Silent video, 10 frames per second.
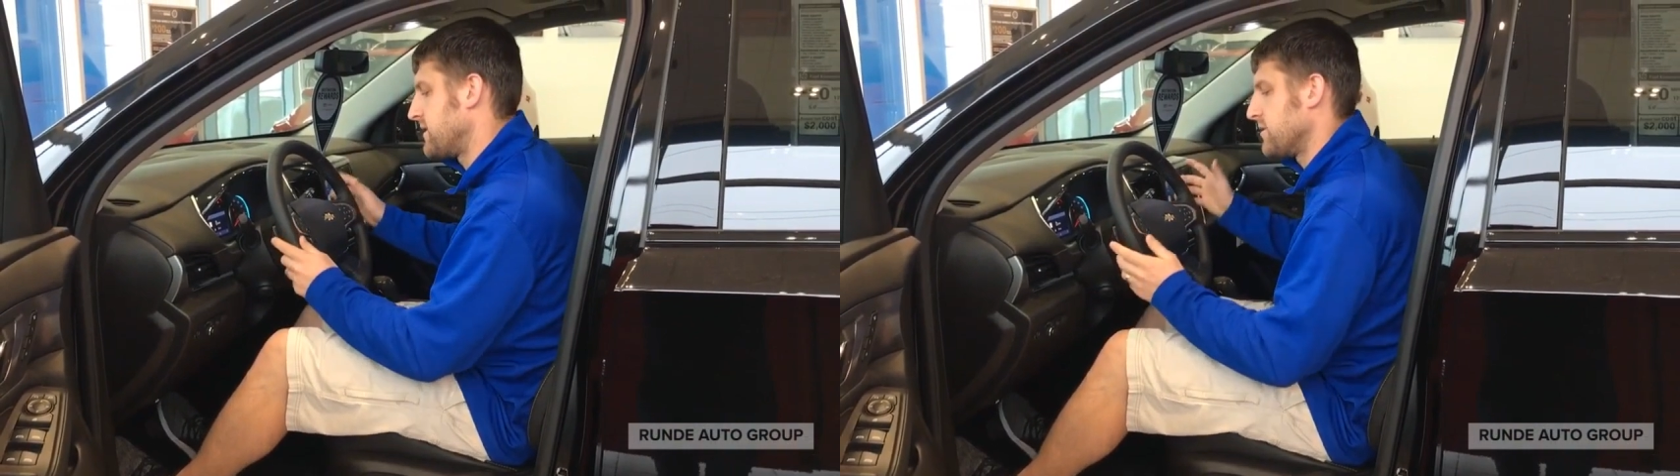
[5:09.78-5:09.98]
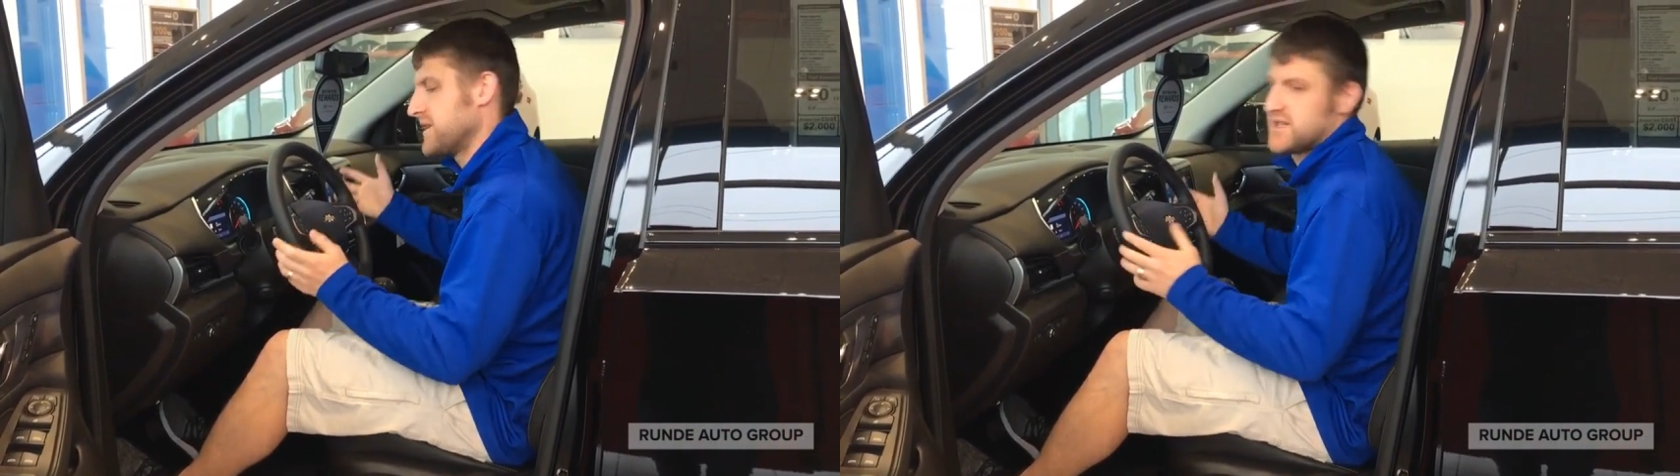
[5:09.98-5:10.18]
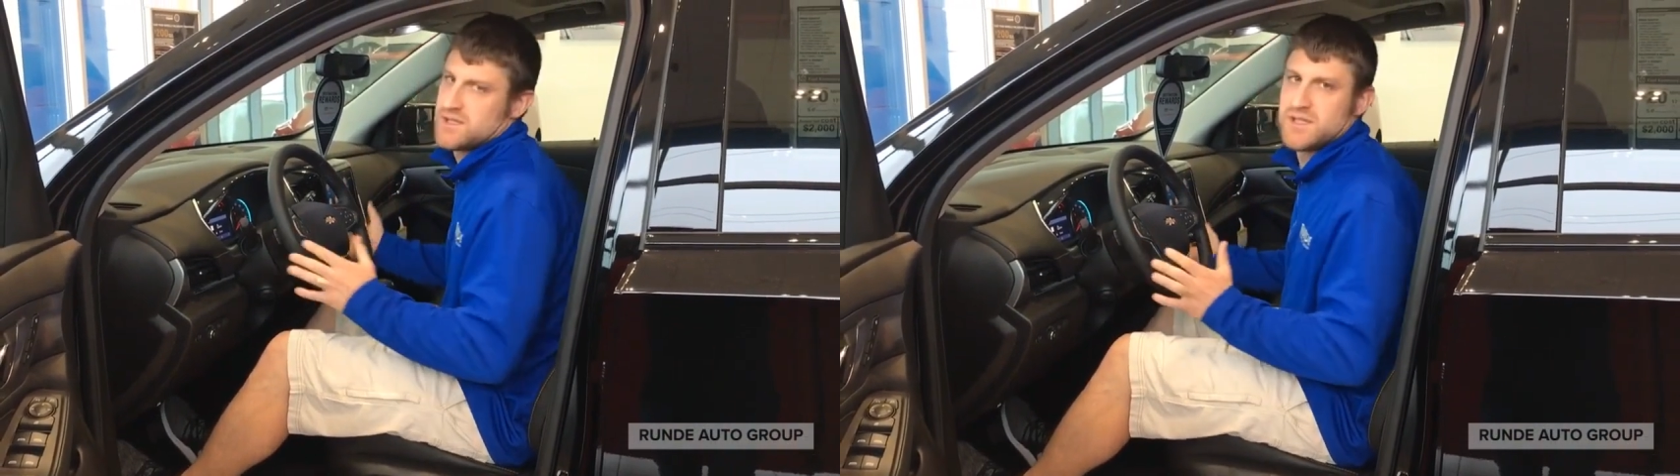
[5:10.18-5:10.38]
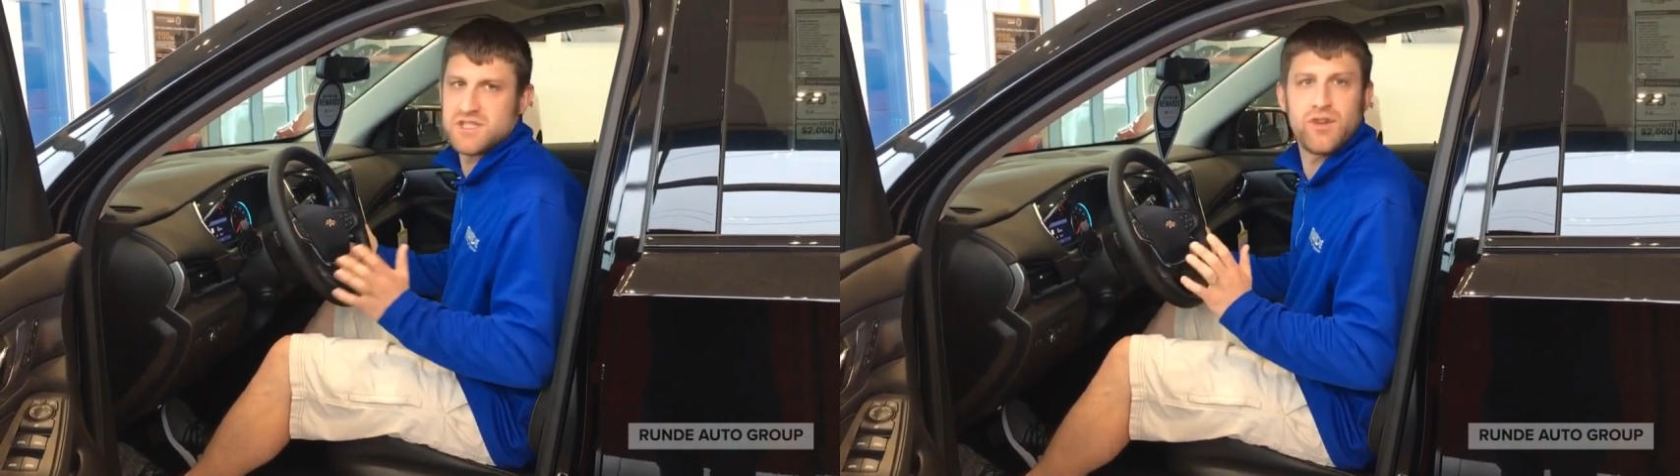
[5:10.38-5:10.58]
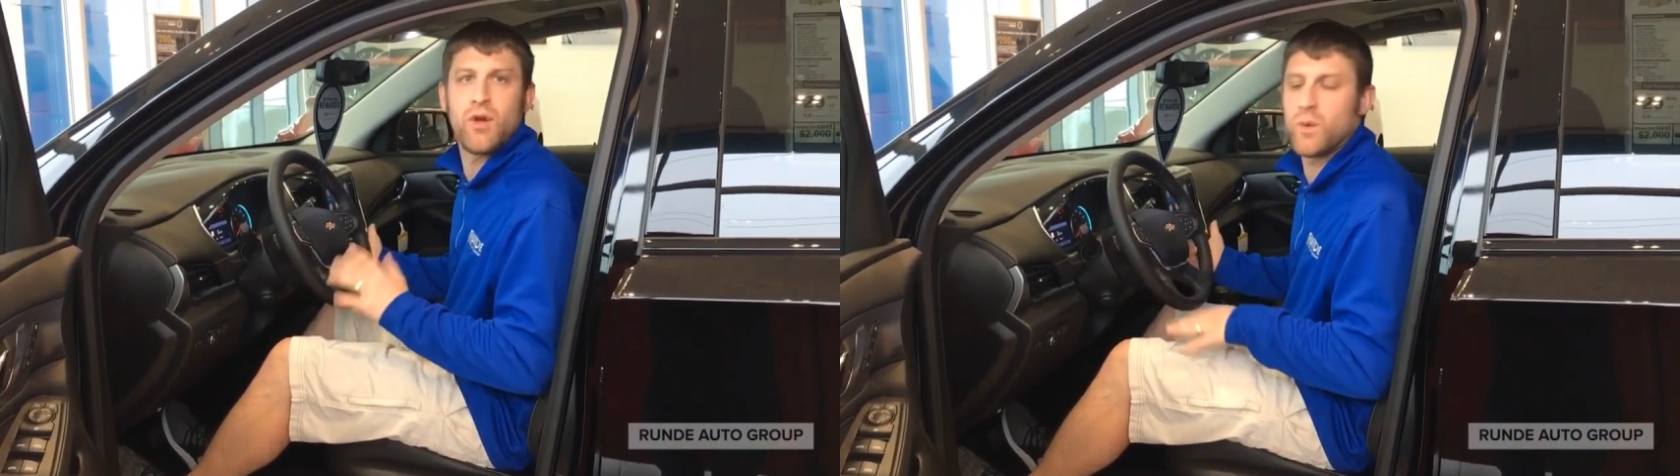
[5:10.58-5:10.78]
their knees on the
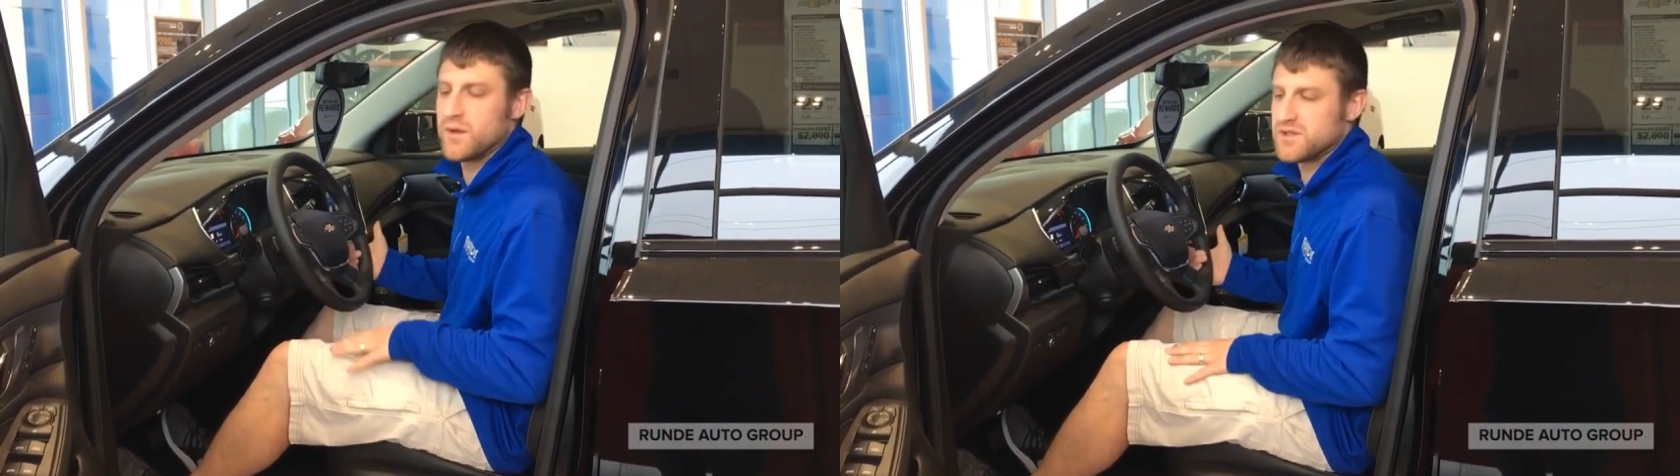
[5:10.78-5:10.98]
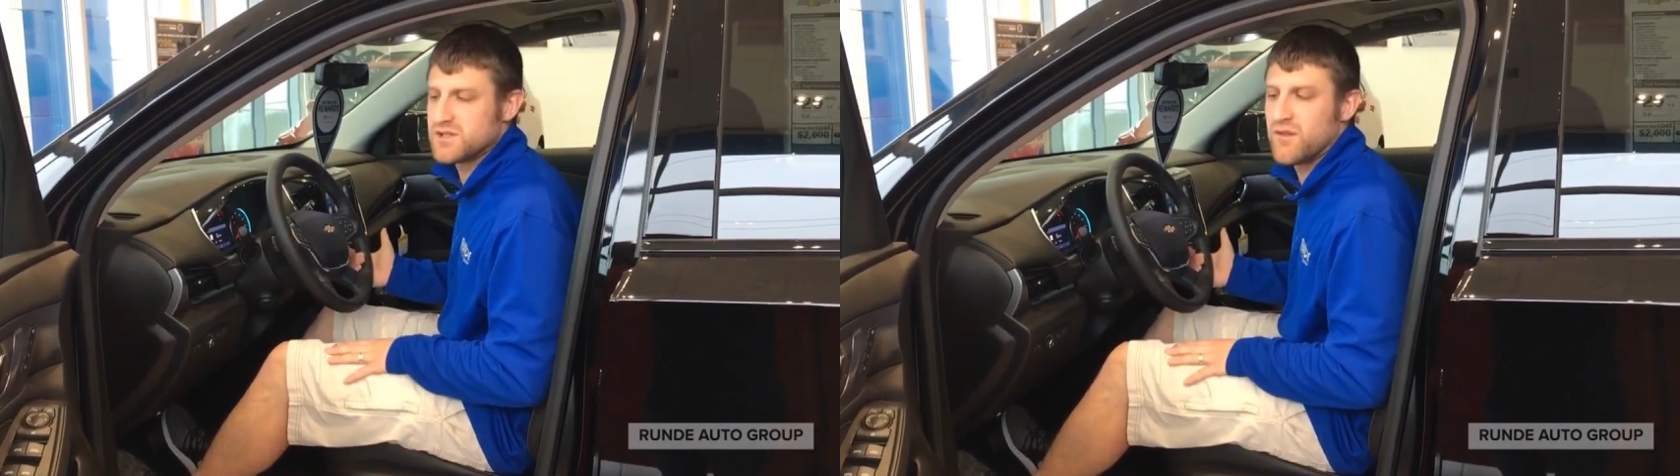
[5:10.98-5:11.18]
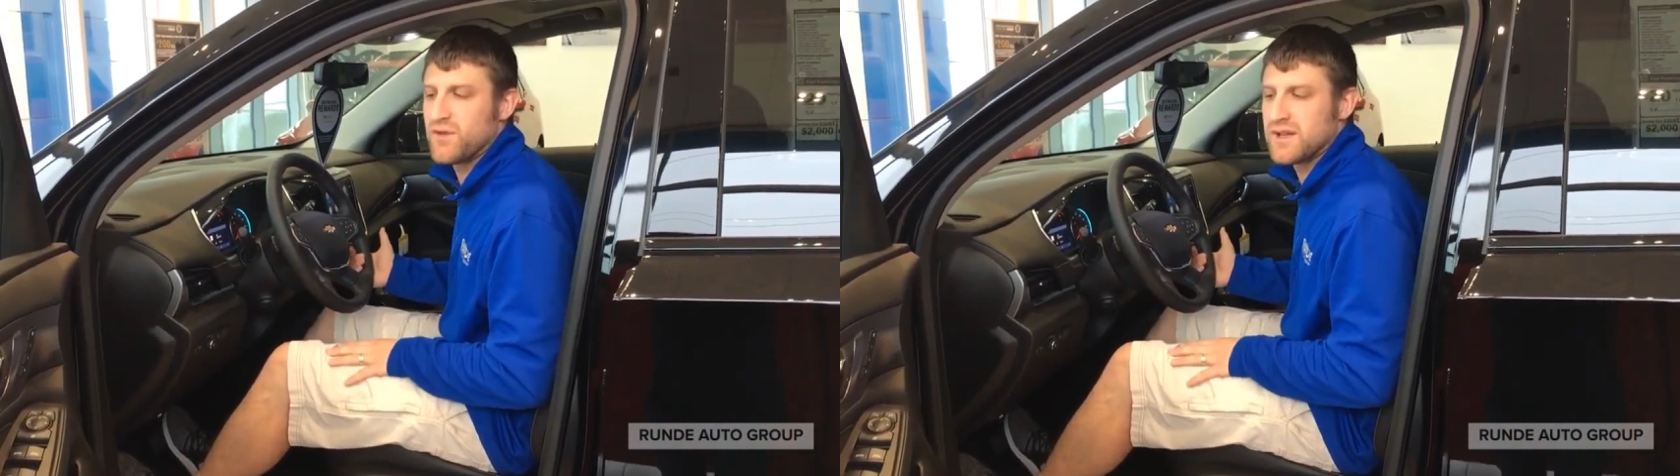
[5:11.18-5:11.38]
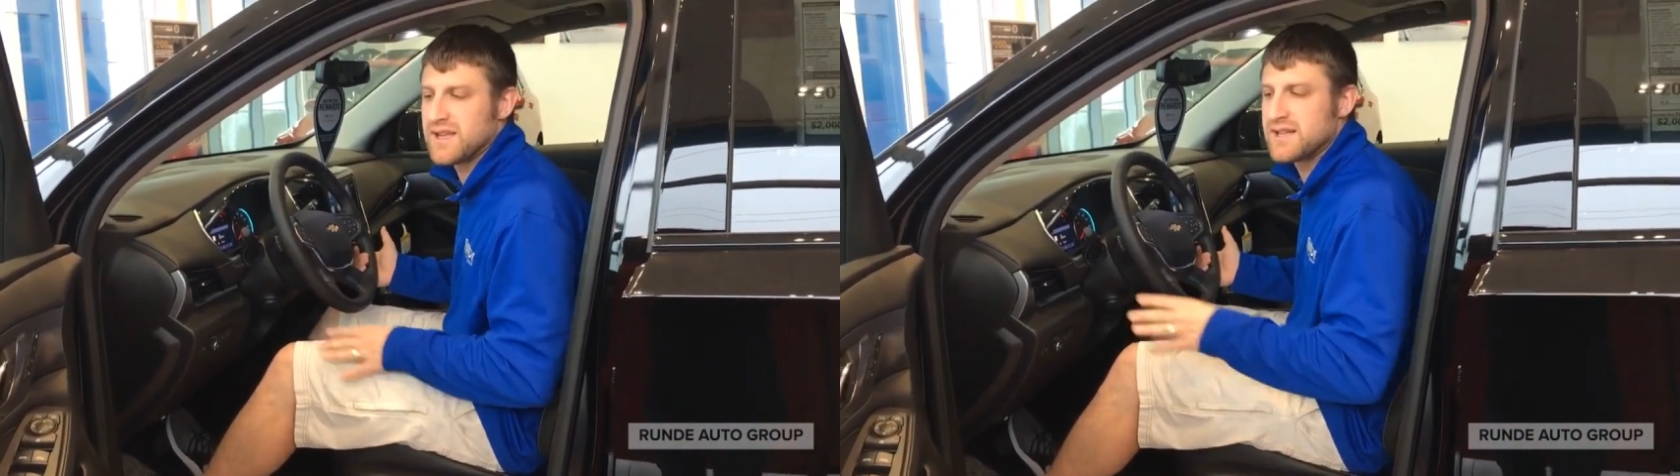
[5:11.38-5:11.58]
steering wheel and stuff like that.